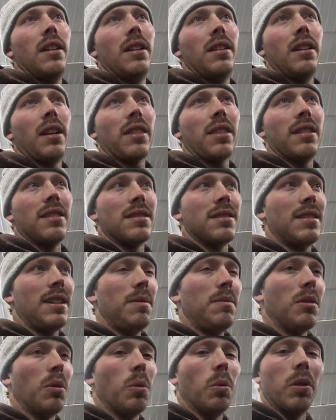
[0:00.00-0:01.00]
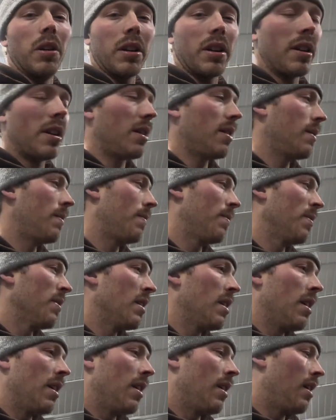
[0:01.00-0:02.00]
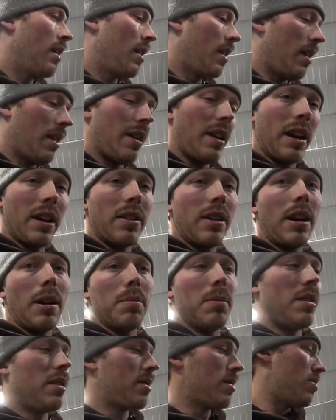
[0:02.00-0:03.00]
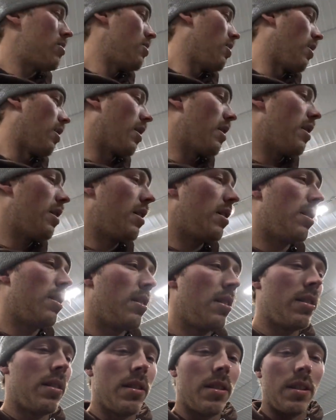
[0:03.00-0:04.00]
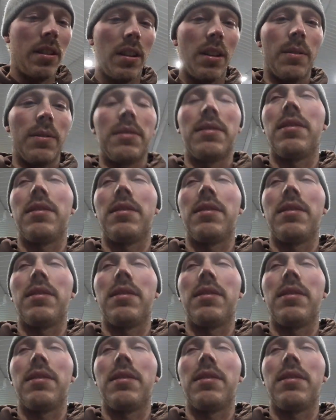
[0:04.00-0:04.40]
Nothing seemed to work. And I grabbed this jug. Hang on 1